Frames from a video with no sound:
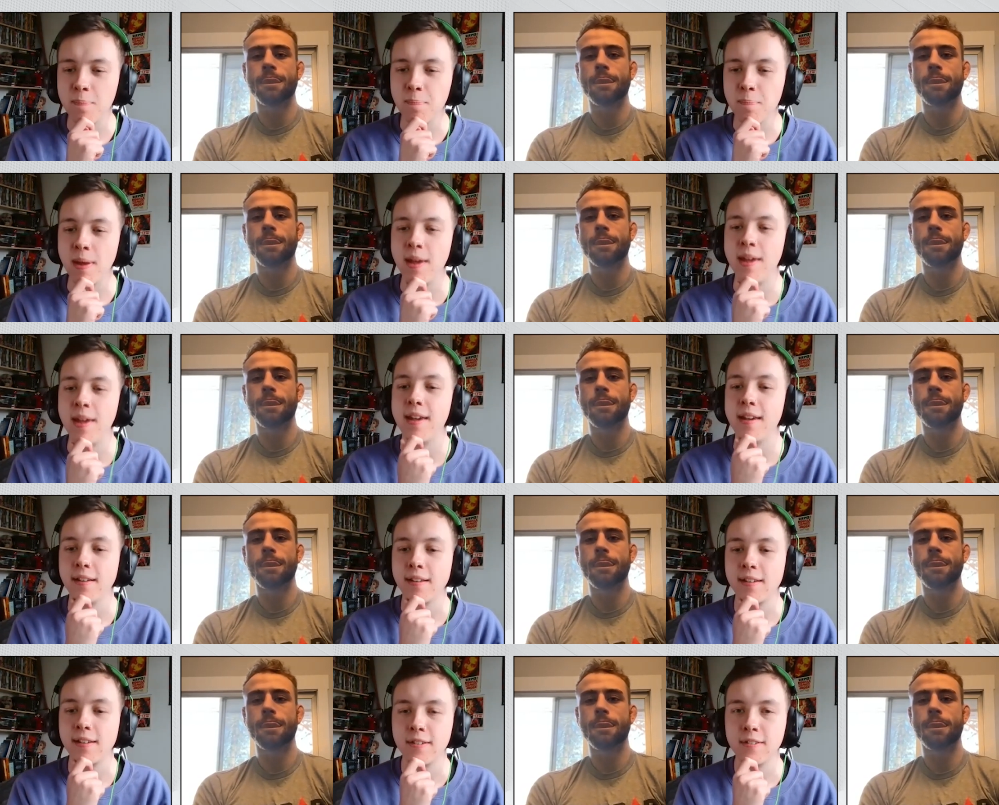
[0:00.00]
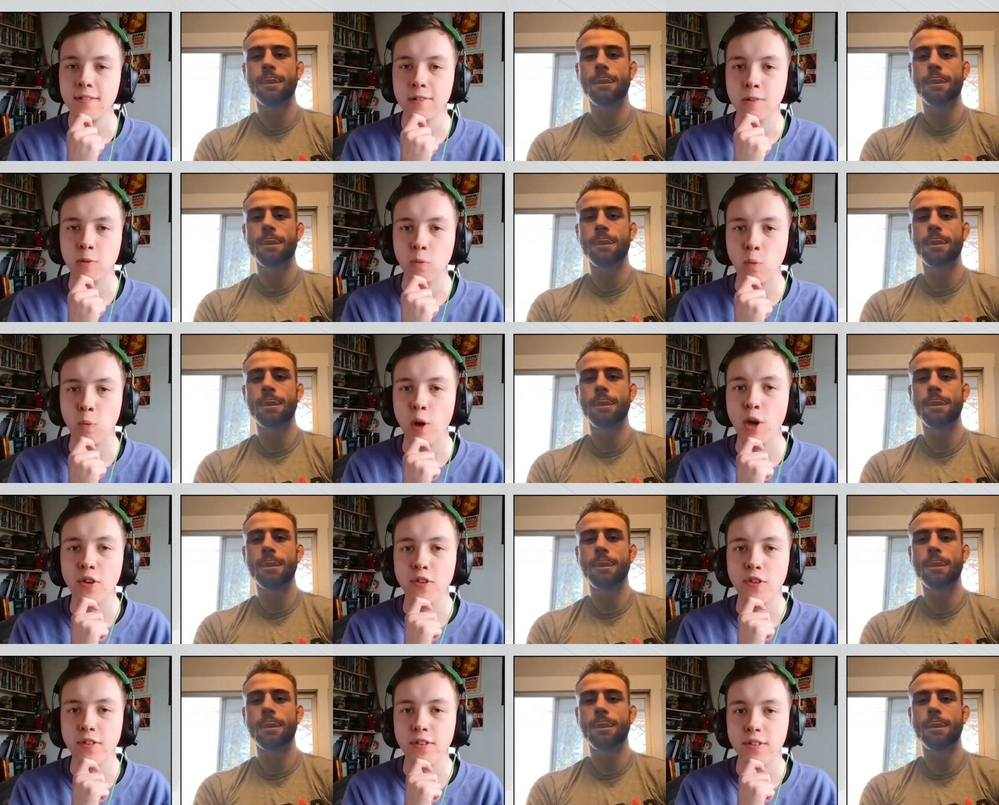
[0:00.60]
Speaker 1: pick
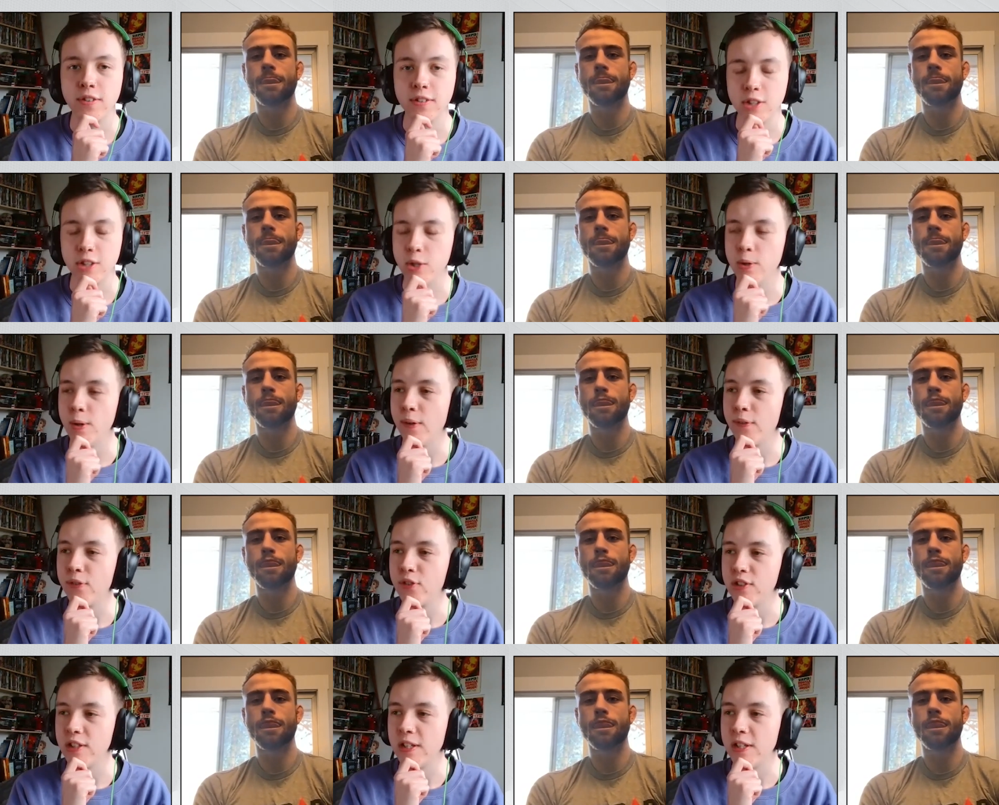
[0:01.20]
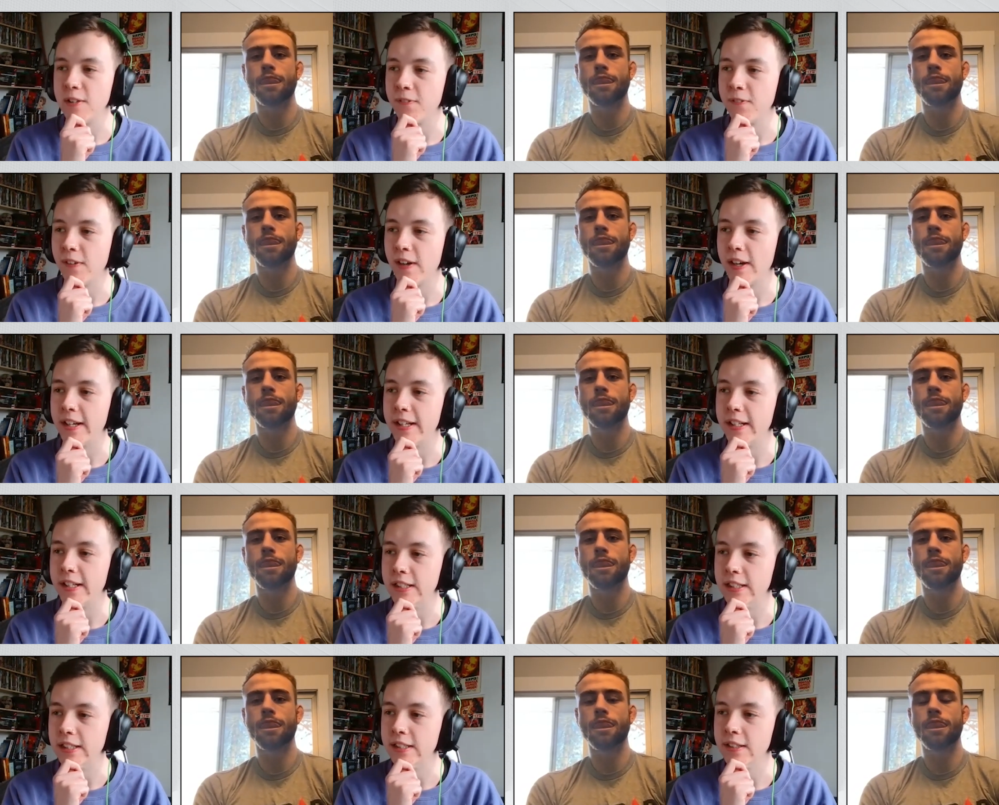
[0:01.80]
one UFC
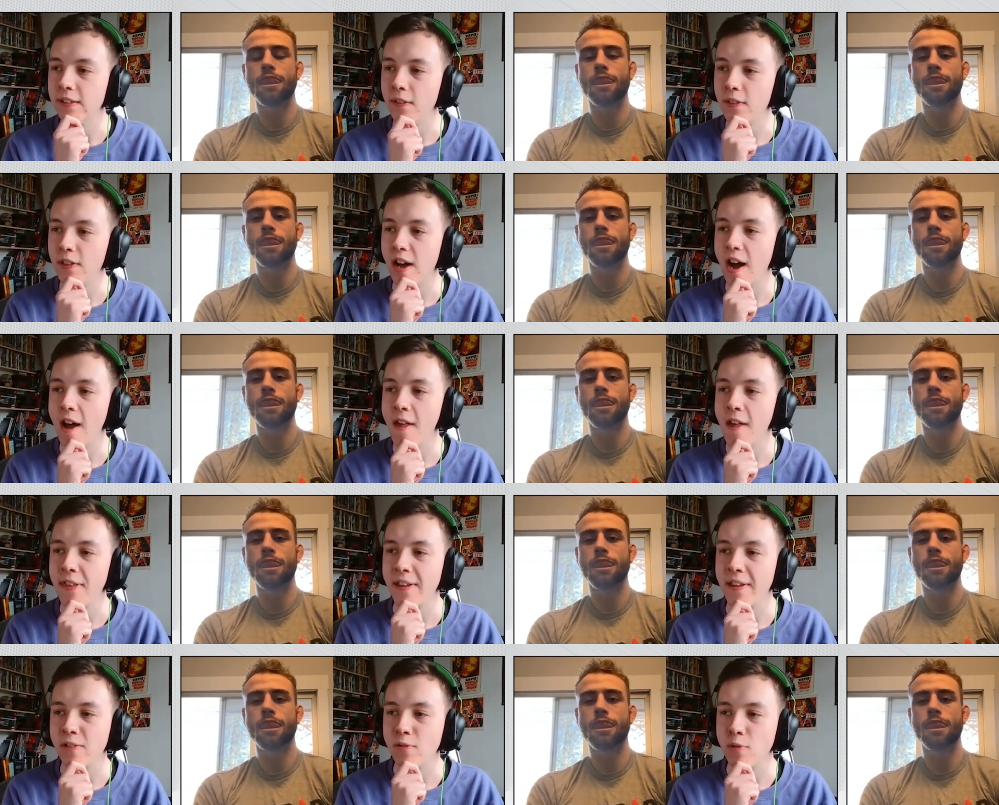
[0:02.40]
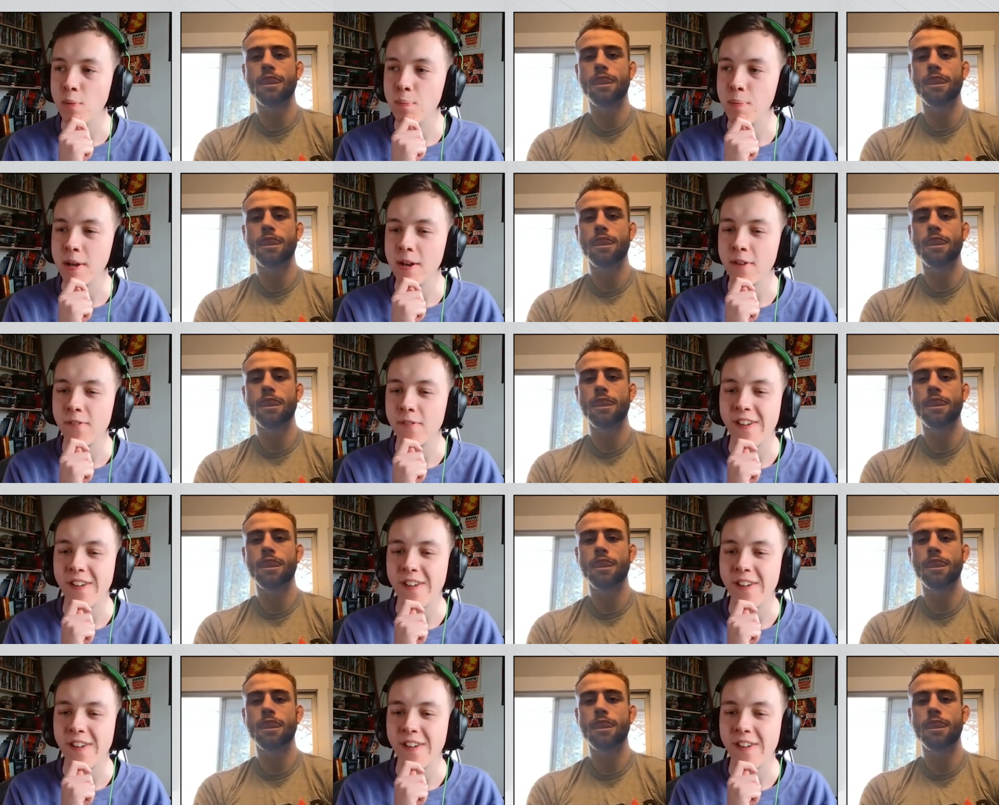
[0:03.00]
fighter that I think would be a